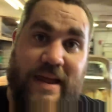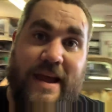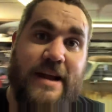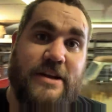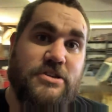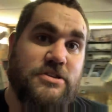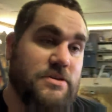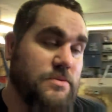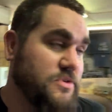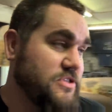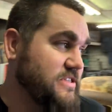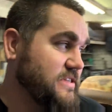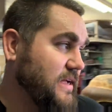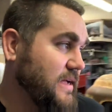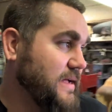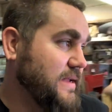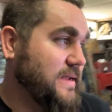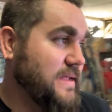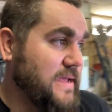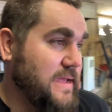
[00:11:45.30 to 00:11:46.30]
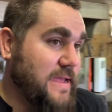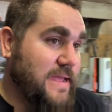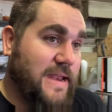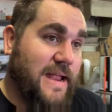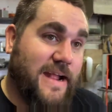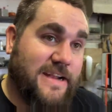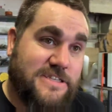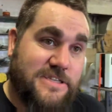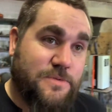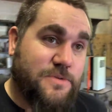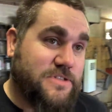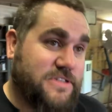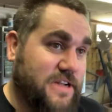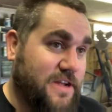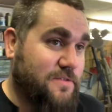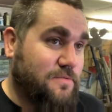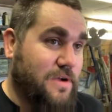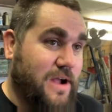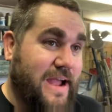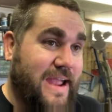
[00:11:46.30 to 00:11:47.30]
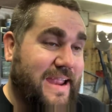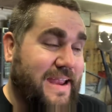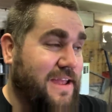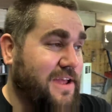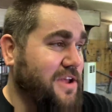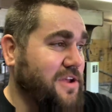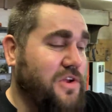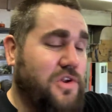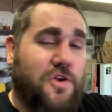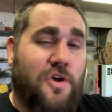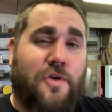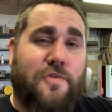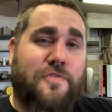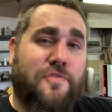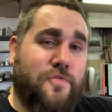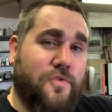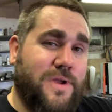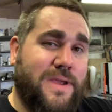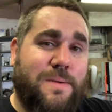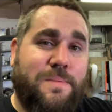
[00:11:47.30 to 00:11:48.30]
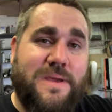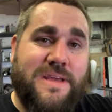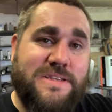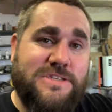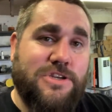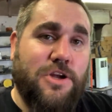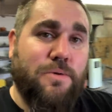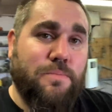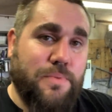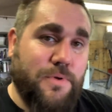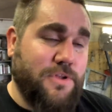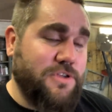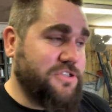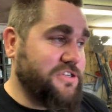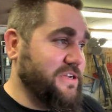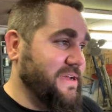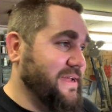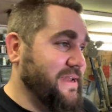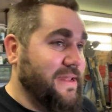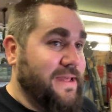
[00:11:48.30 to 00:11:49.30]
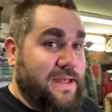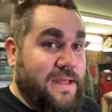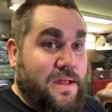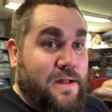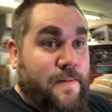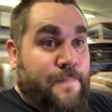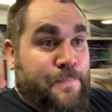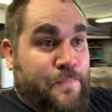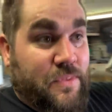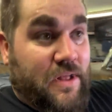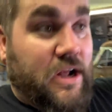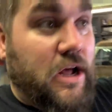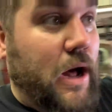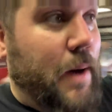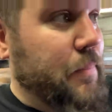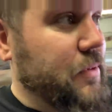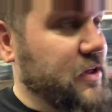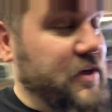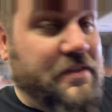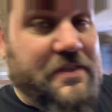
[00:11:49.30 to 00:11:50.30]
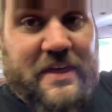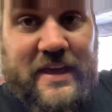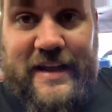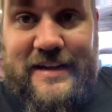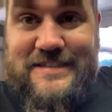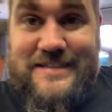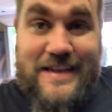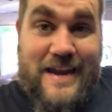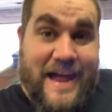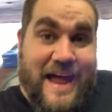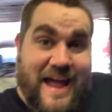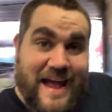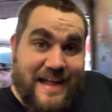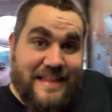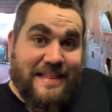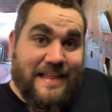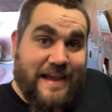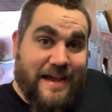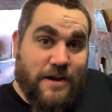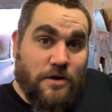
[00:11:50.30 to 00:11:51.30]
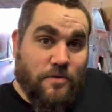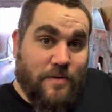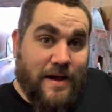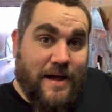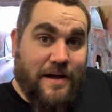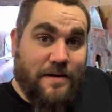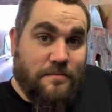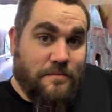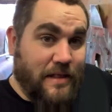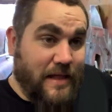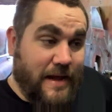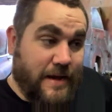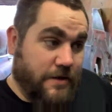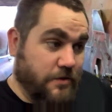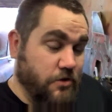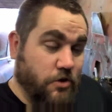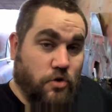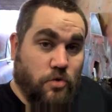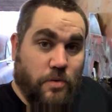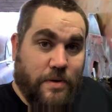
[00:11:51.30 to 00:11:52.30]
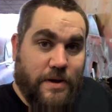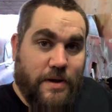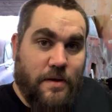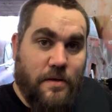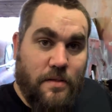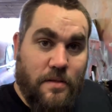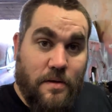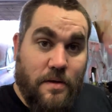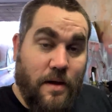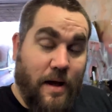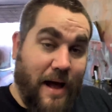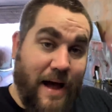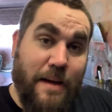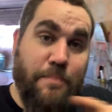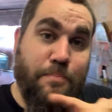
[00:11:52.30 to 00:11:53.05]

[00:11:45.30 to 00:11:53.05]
actually was done. Actually was done right. No freebies, no bullshit. The couple of things that I had laying around, like the grill, I